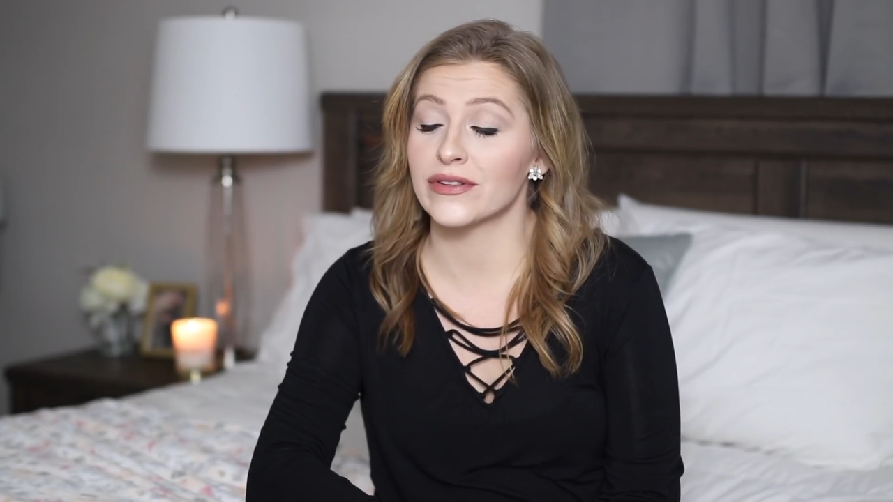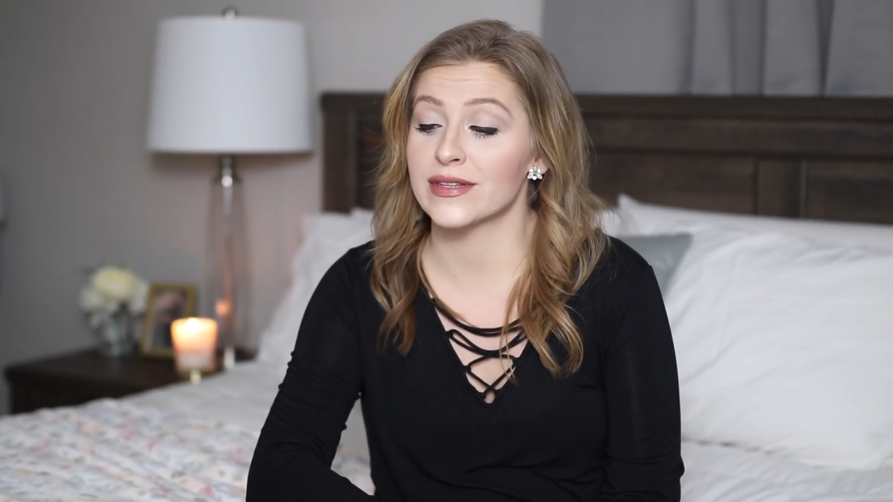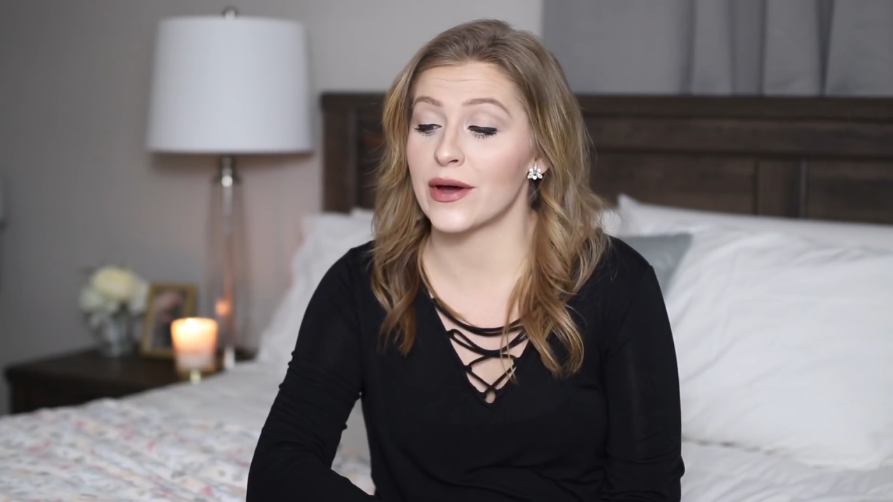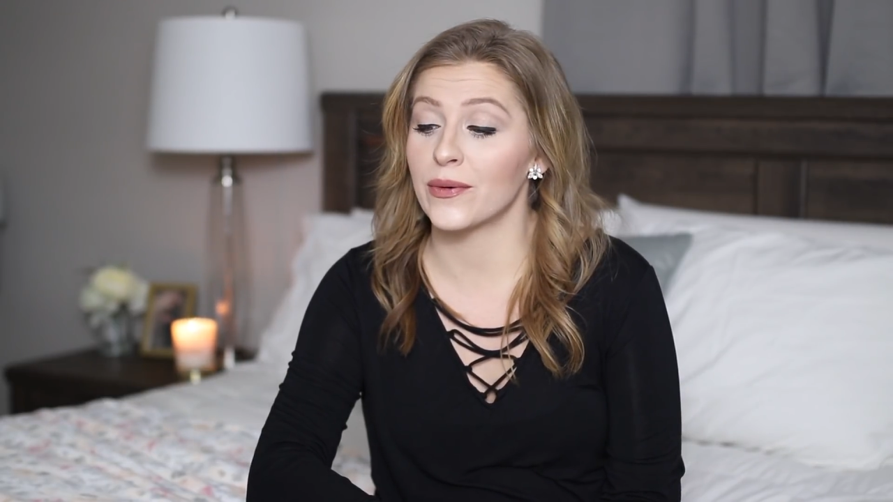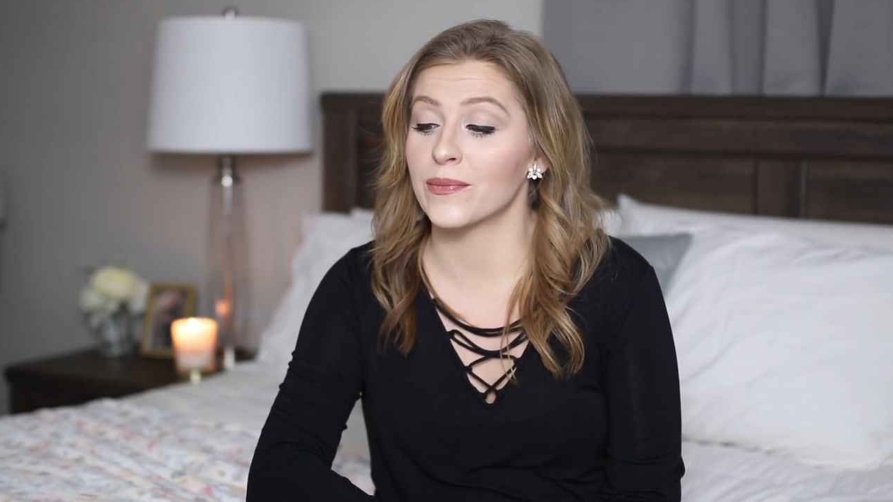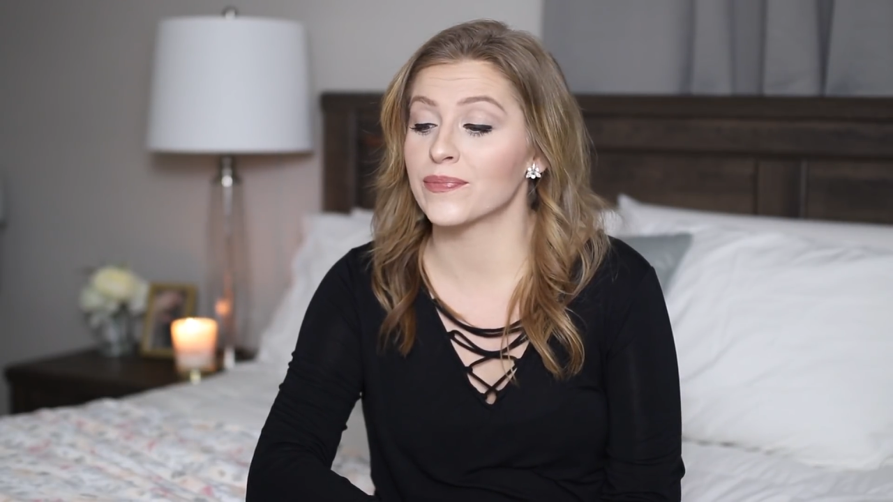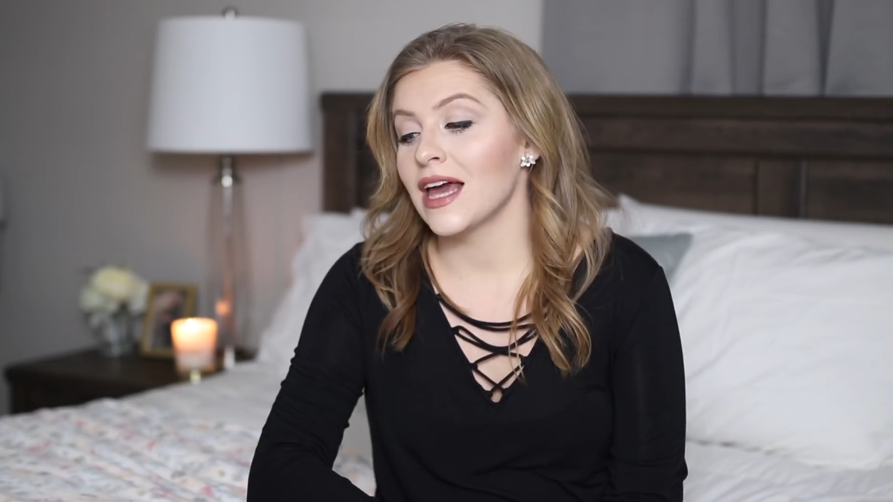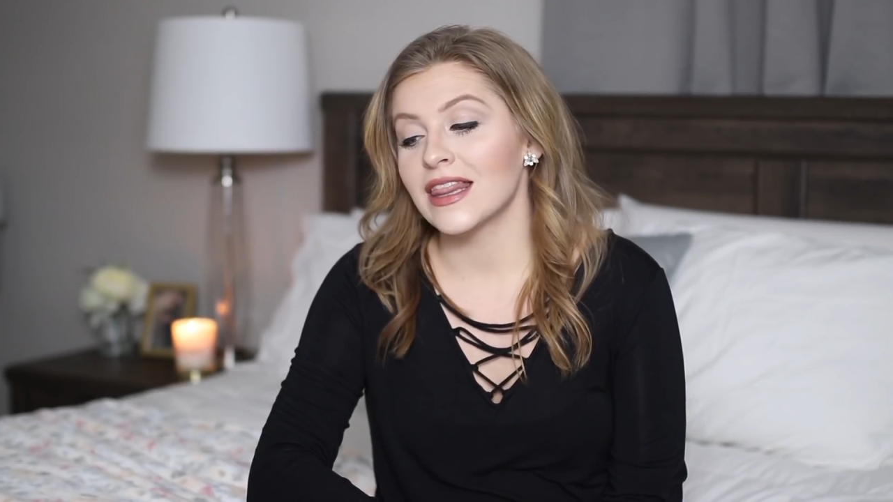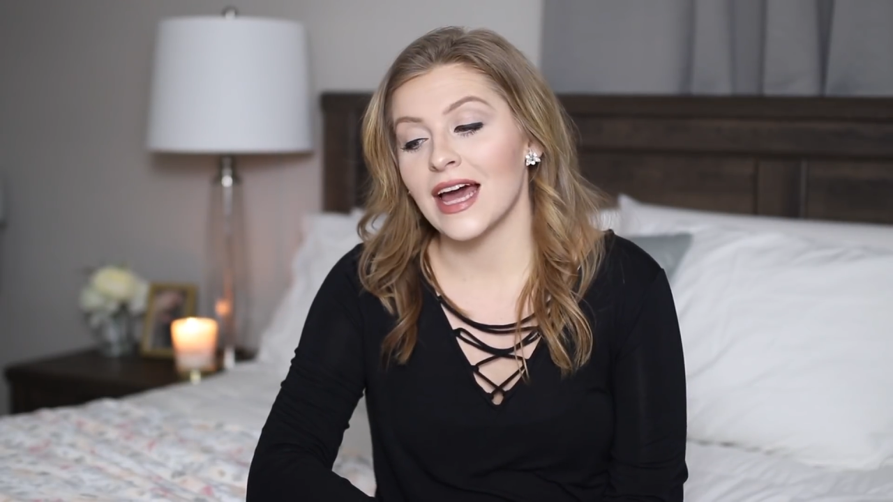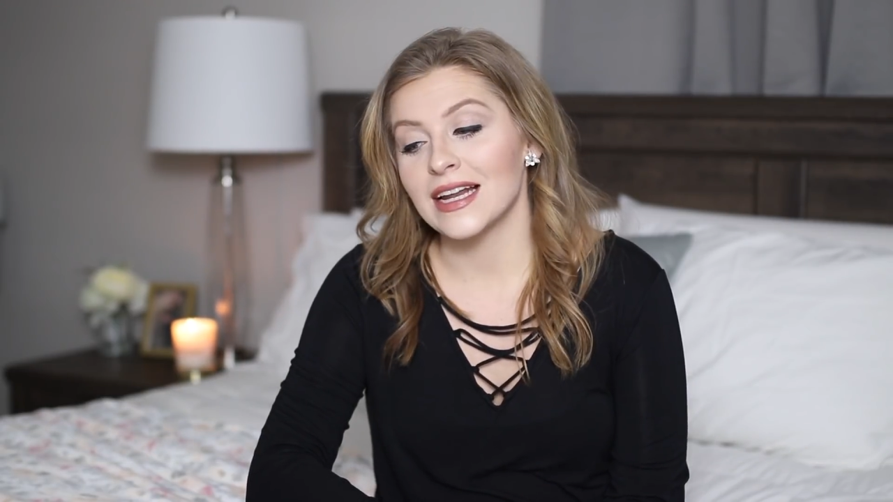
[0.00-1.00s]
So
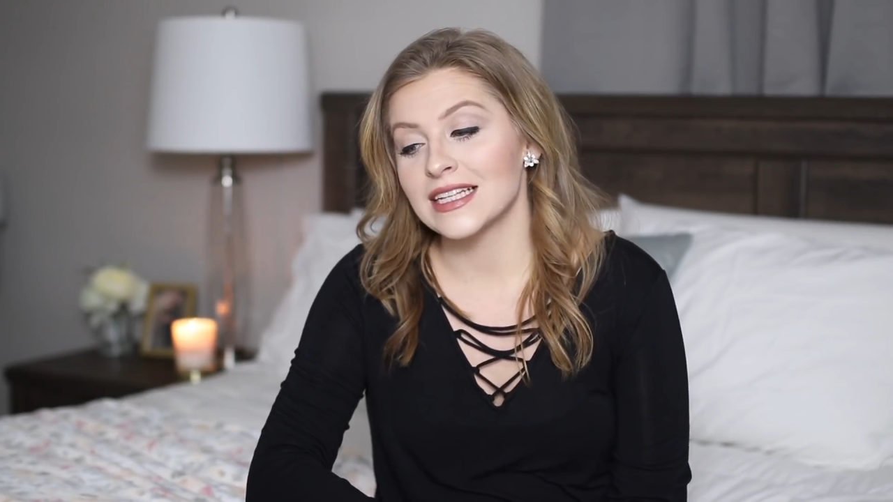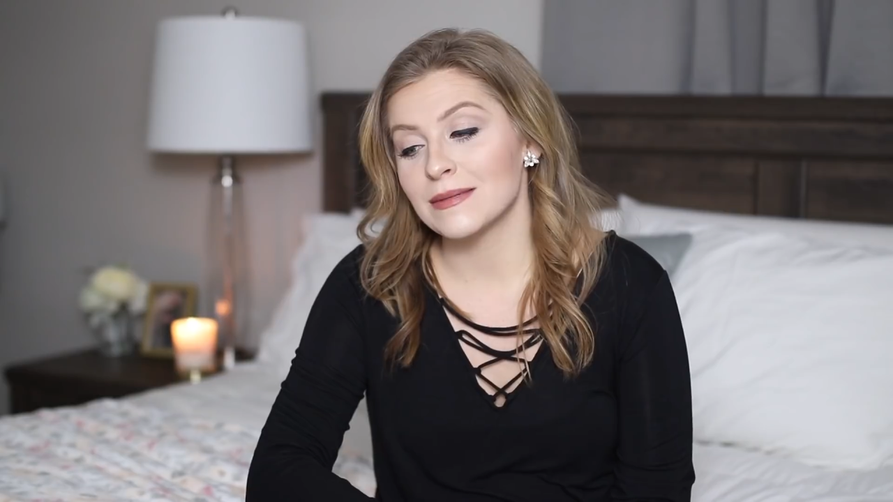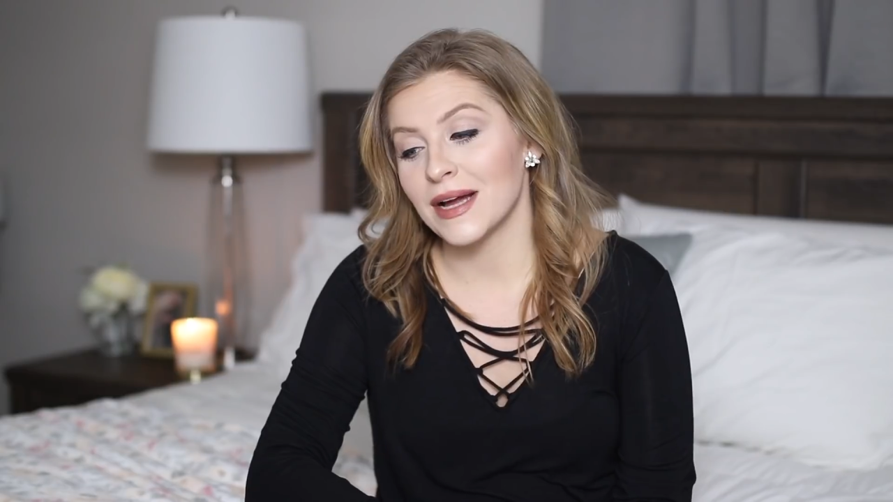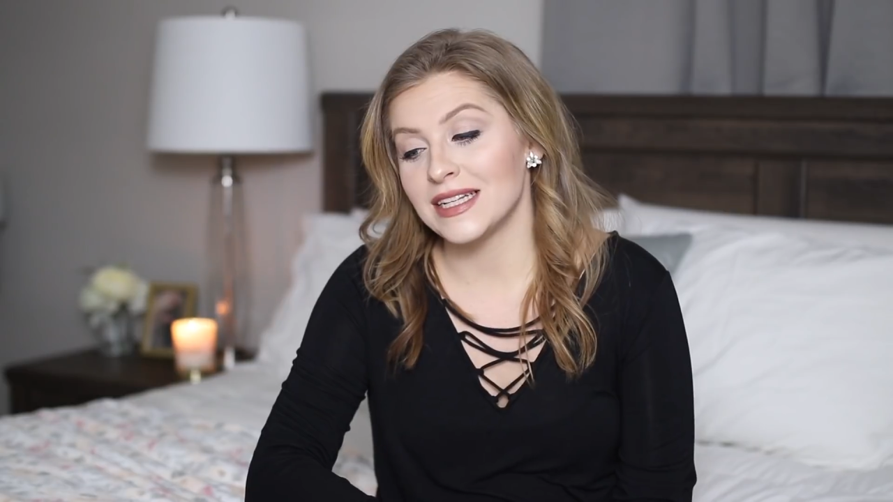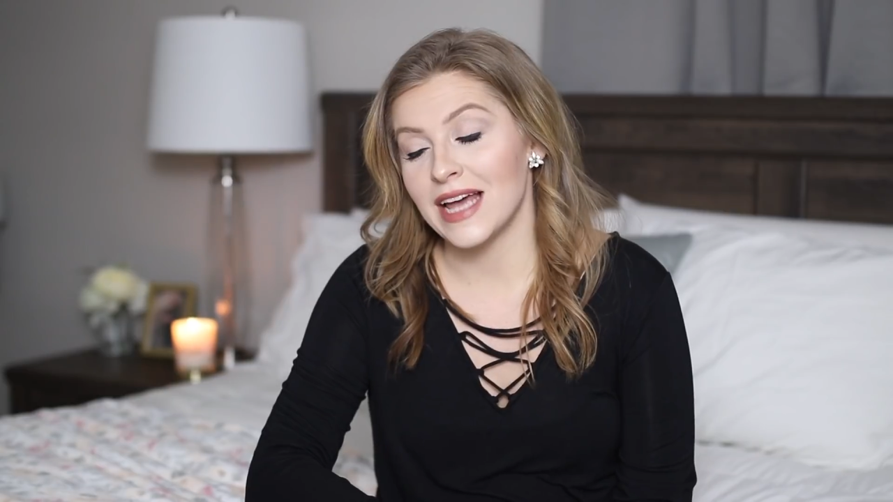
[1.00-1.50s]
yeah, that is my